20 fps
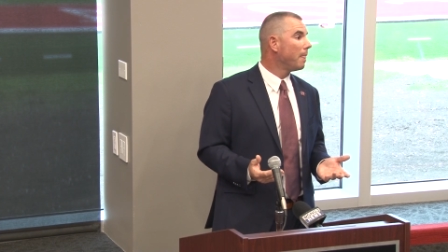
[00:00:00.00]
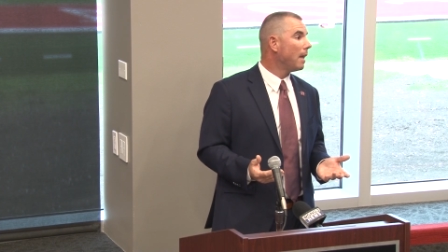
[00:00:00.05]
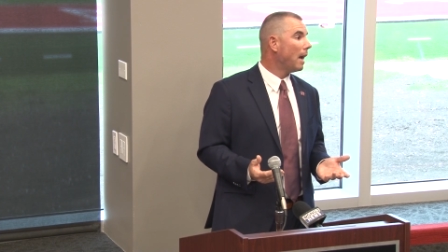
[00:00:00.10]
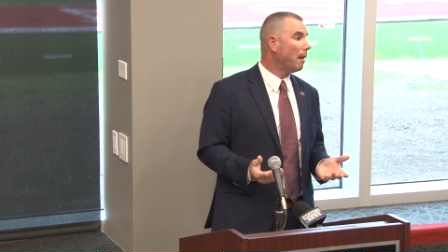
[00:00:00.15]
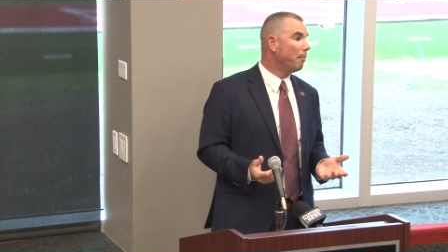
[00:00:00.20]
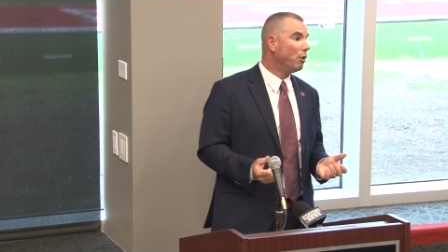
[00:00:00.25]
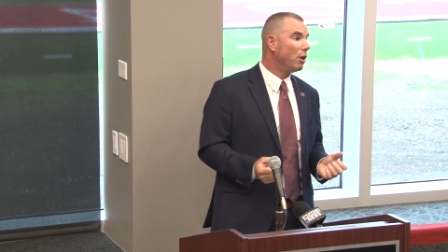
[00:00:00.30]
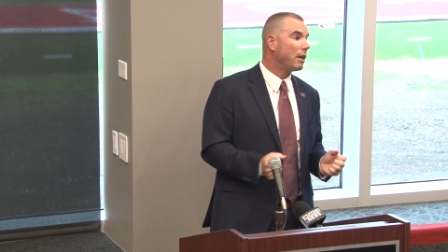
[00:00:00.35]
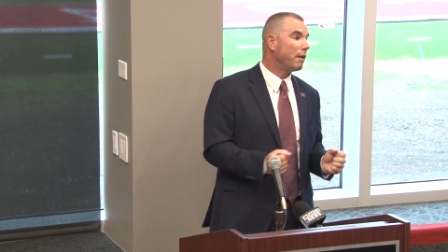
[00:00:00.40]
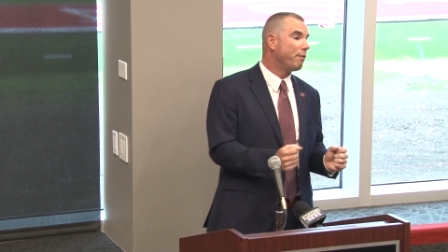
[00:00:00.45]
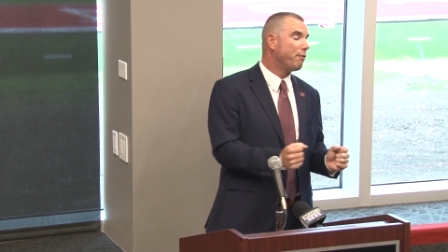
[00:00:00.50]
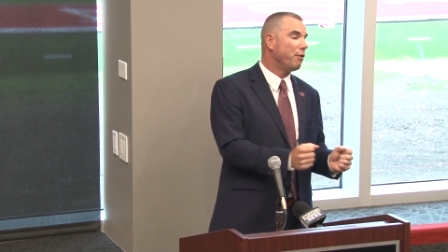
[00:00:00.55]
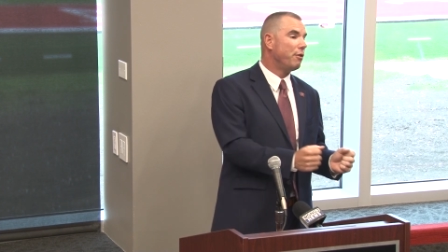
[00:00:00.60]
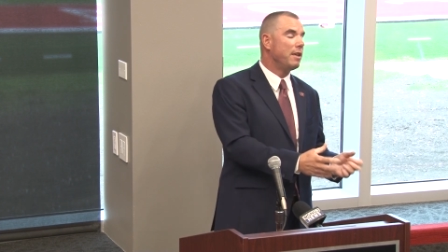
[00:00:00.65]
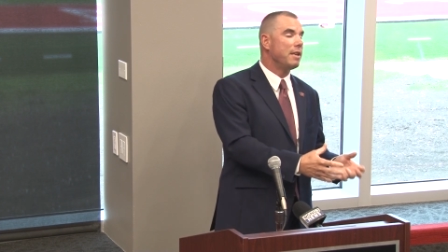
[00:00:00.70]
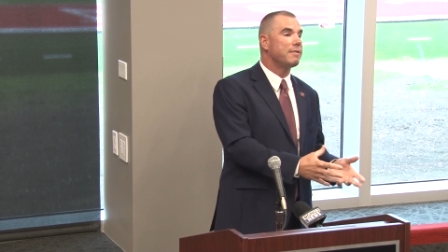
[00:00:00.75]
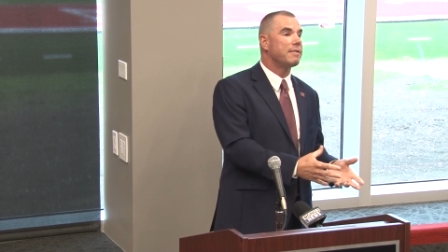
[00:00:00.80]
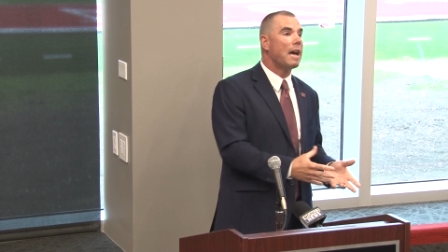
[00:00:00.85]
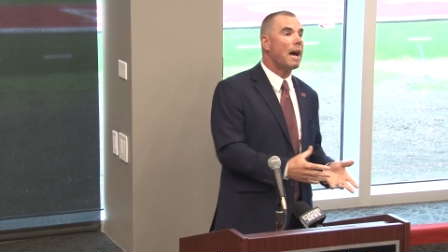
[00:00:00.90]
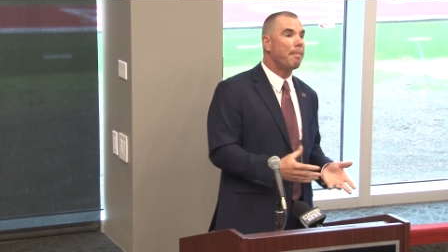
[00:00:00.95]
I'm looking for
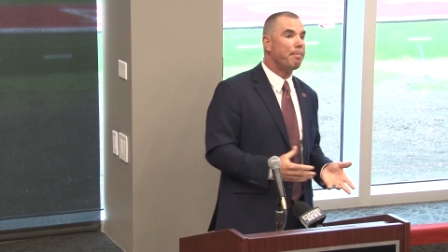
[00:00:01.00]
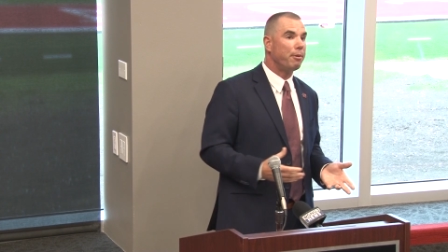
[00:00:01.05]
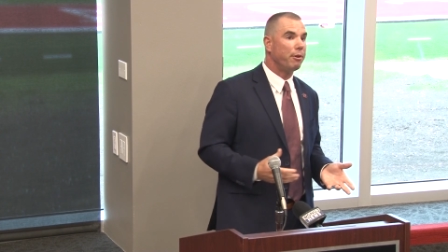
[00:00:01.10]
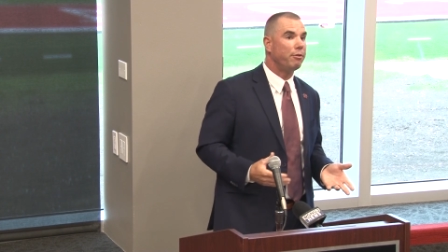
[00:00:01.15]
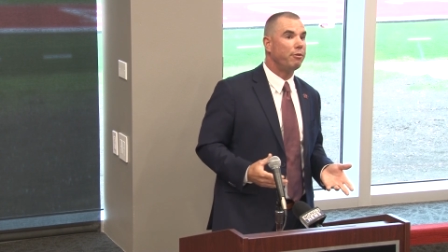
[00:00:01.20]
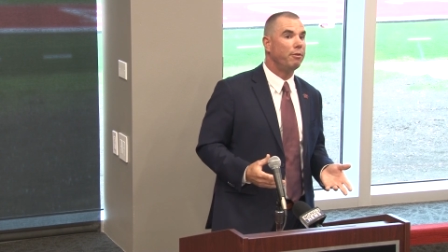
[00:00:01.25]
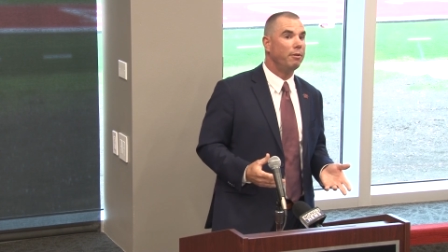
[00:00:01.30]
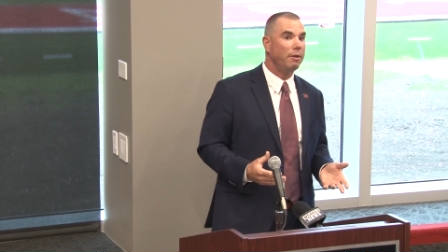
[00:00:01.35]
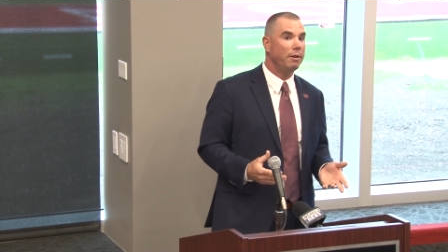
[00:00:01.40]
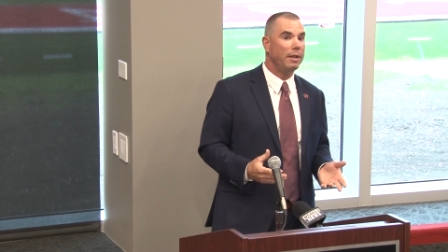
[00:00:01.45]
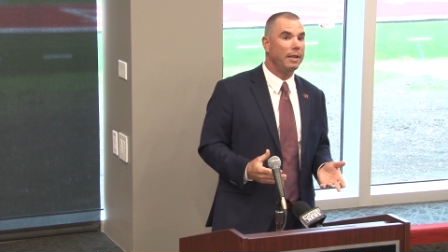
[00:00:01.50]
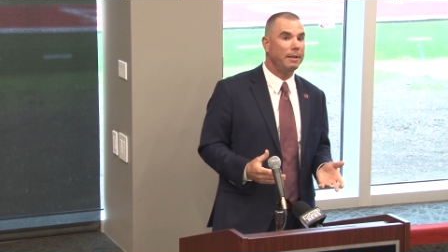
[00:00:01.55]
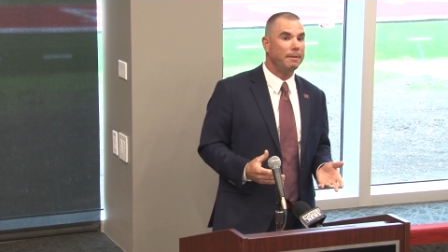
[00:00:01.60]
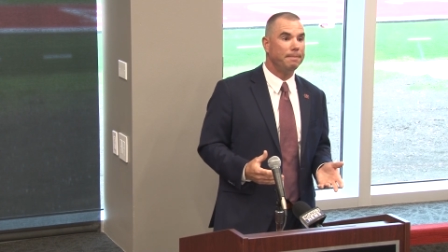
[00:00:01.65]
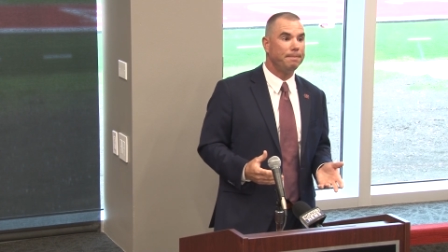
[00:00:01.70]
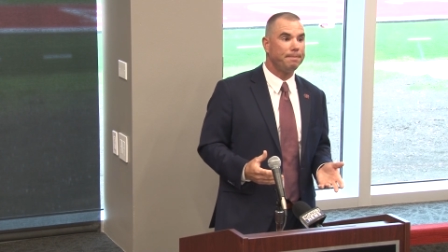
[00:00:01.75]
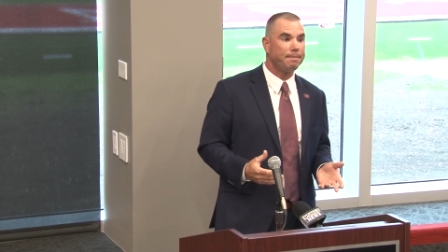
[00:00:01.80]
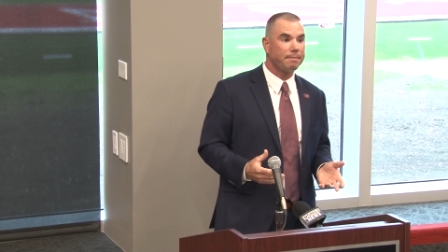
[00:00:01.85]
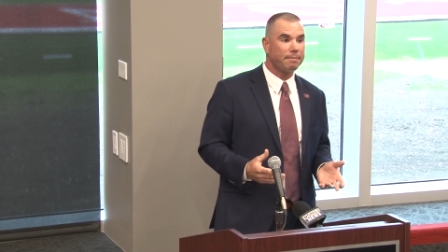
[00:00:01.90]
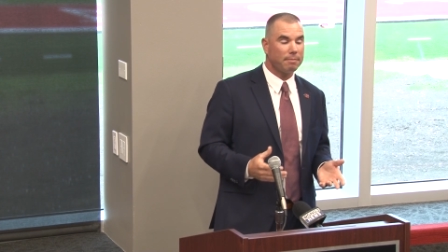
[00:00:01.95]
this opportunity.
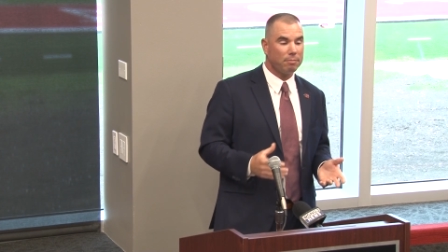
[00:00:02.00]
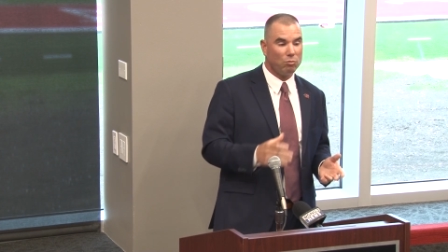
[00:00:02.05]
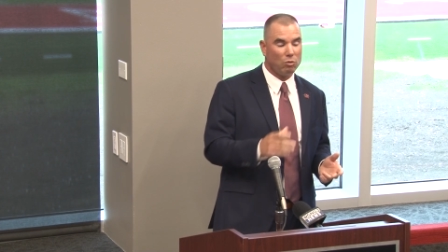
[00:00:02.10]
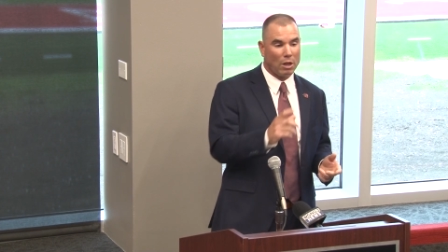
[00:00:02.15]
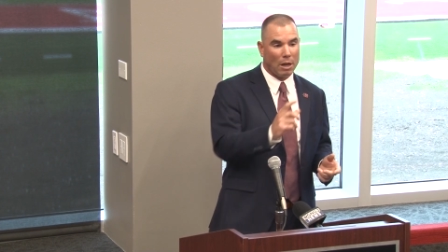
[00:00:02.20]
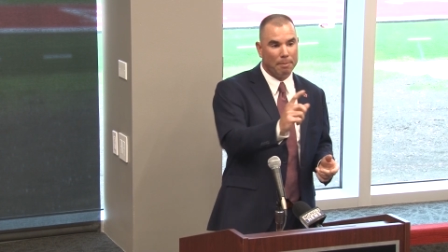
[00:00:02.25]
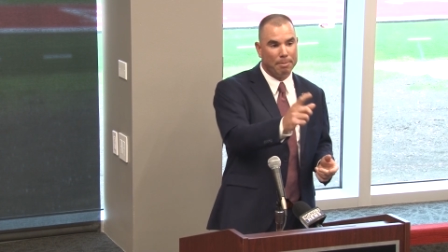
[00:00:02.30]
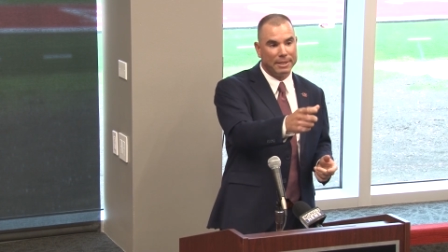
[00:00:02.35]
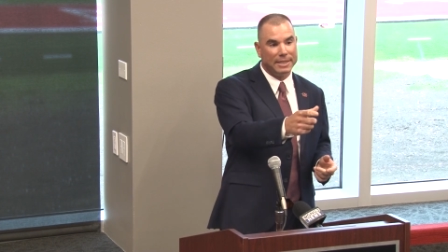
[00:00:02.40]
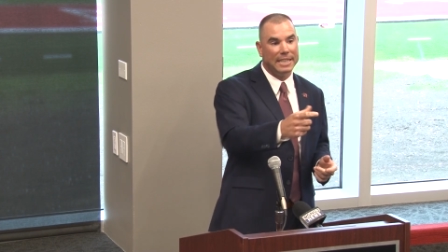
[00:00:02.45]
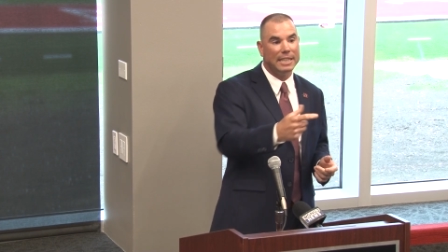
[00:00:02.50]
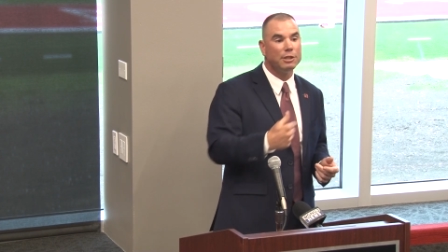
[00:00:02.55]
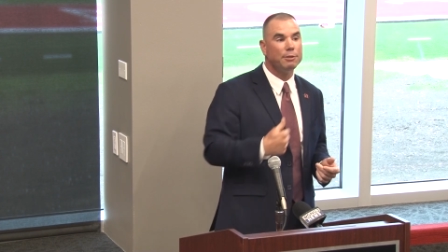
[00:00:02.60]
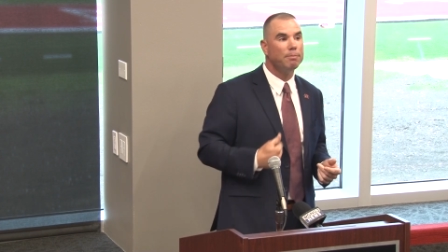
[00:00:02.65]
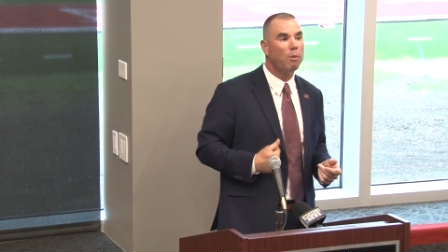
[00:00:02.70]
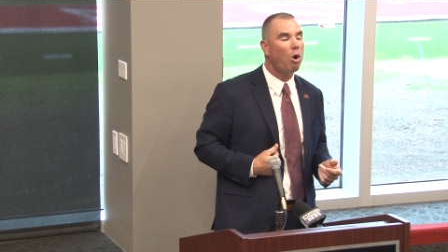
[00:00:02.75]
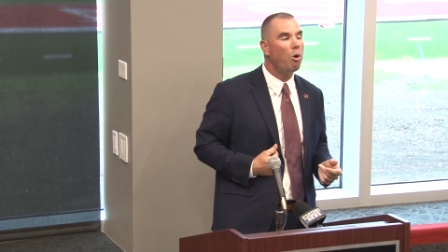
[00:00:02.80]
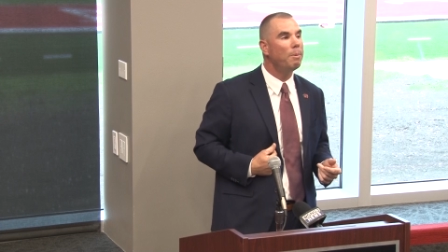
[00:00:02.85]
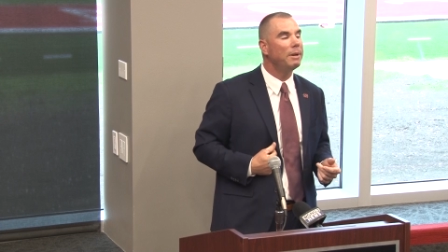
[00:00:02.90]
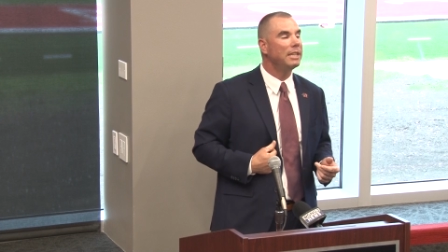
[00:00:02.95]
But this
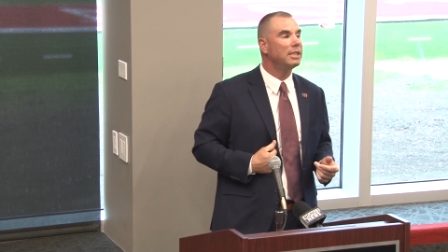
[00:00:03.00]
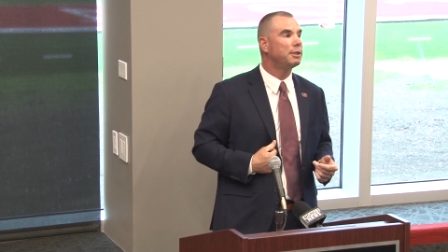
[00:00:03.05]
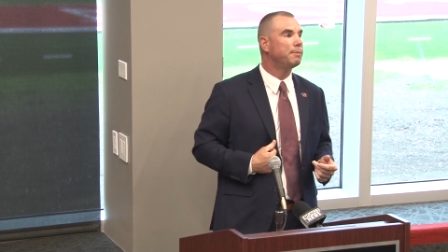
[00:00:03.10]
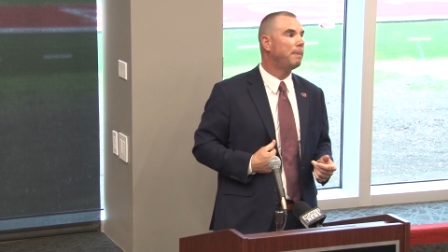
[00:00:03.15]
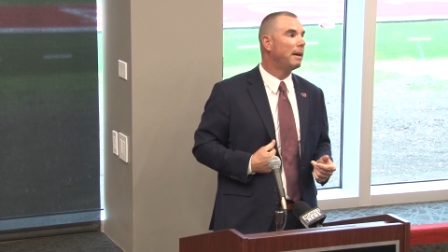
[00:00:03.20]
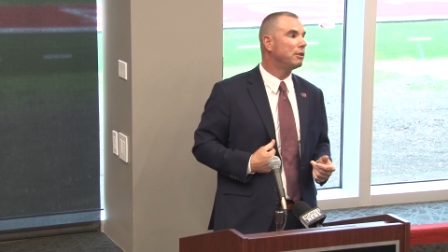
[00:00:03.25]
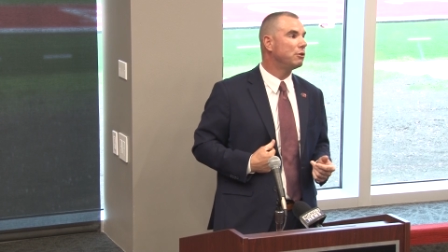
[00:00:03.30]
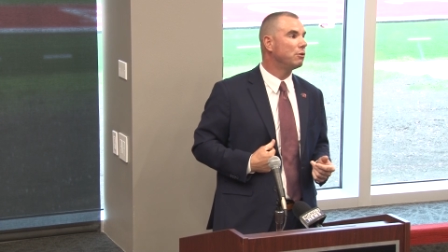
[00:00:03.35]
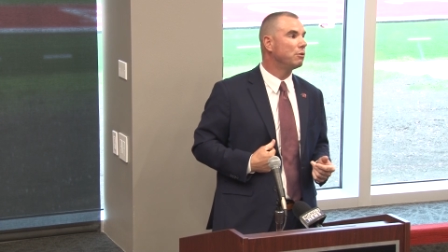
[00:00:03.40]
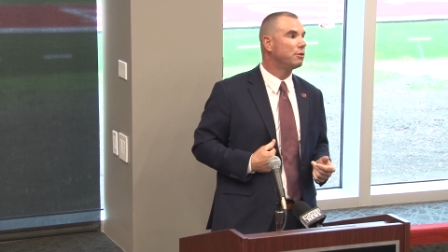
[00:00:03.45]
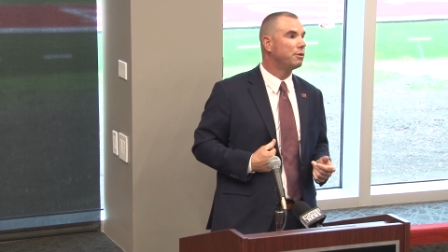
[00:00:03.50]
moment is special